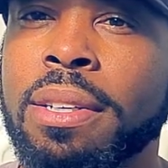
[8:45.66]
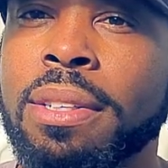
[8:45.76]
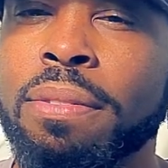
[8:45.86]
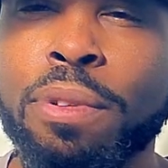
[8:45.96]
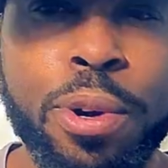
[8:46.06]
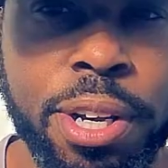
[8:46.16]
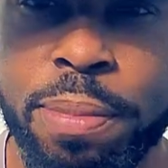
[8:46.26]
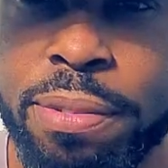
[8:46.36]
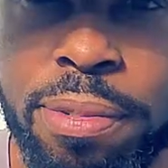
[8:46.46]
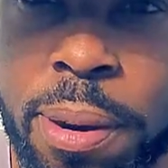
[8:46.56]
diverting
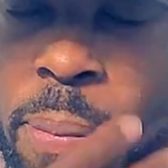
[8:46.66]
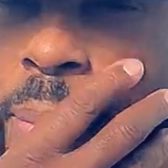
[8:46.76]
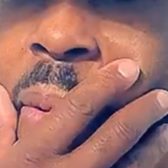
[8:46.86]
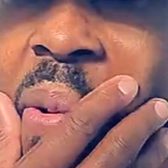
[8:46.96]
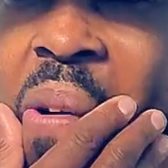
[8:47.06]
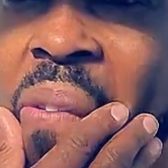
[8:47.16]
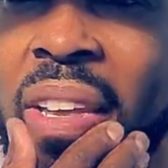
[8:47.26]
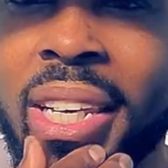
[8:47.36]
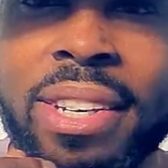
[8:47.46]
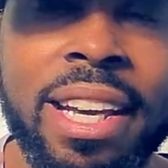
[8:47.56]
me from?
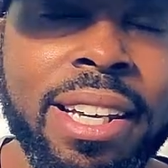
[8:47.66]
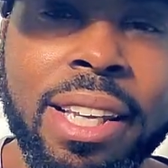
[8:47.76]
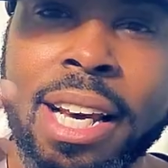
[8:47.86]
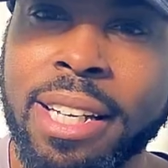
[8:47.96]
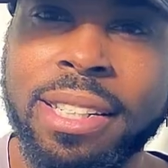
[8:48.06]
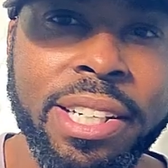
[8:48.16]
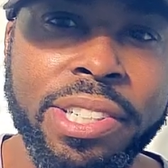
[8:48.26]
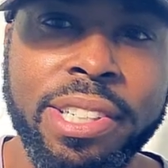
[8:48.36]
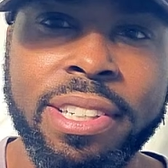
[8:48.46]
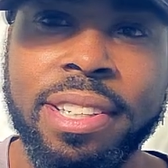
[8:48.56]
This is getting a lot of
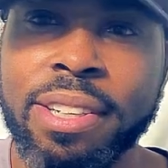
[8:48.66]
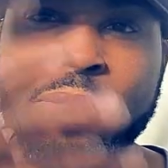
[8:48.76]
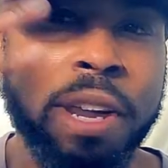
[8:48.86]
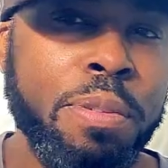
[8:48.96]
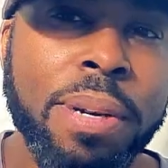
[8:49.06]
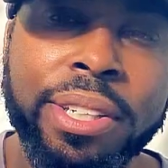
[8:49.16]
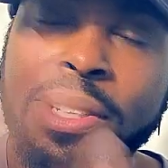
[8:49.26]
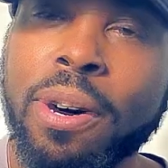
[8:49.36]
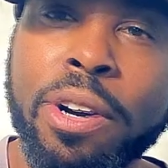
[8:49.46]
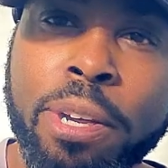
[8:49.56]
attention. Everybody's
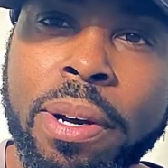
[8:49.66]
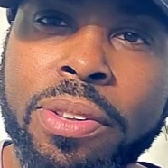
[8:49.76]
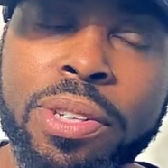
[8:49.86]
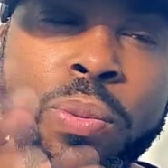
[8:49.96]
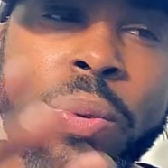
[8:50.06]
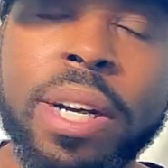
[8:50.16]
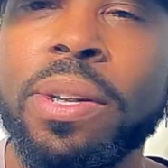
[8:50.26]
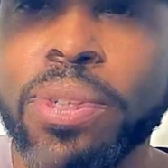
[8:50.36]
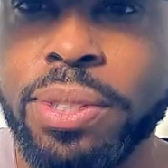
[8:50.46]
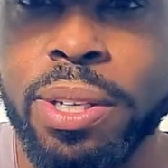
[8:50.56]
talking about this. What
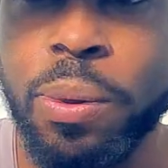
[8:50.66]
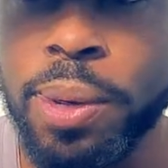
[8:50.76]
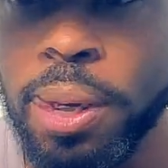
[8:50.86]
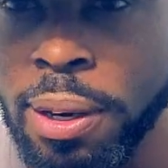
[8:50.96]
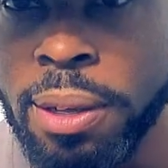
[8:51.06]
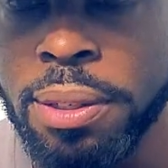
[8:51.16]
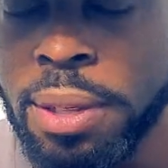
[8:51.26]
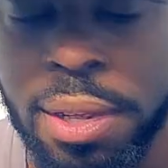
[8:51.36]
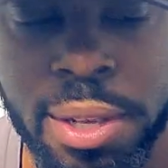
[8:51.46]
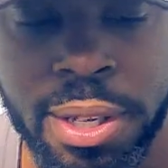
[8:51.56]
else is going on?
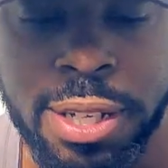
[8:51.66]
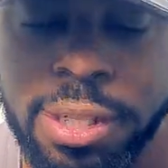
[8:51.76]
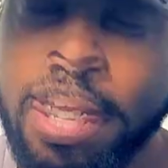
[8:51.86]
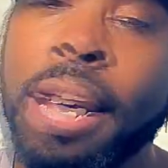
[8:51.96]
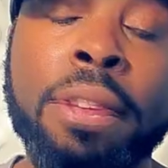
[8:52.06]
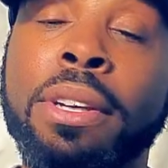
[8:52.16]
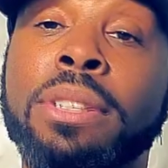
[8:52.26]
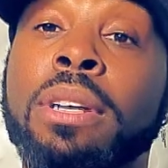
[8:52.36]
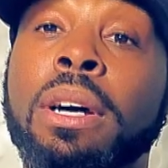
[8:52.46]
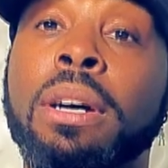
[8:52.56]
There's a lot of
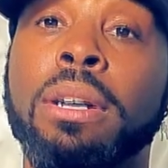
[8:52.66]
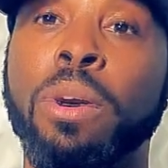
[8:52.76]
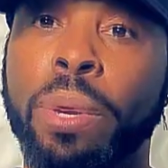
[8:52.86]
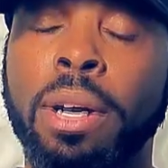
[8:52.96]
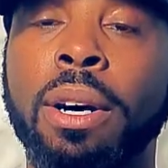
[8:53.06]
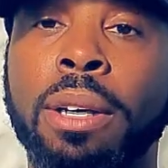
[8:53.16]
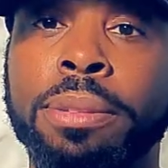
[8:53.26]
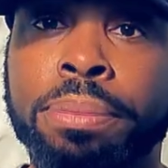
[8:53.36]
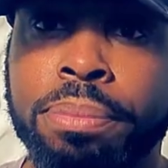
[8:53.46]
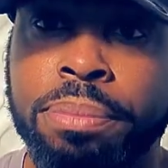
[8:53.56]
things going
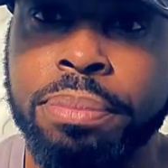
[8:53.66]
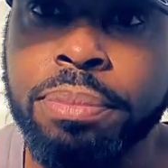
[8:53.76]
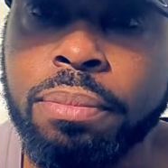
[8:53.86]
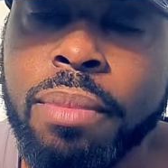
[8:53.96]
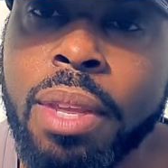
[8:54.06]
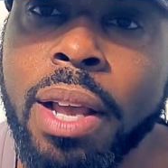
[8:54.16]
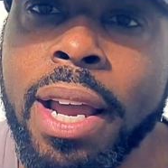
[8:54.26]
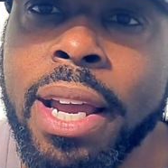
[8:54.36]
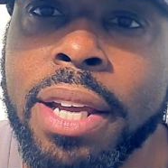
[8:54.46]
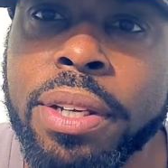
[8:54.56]
on.
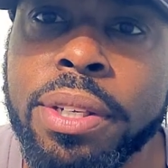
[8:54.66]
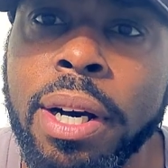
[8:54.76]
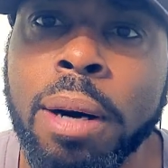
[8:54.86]
And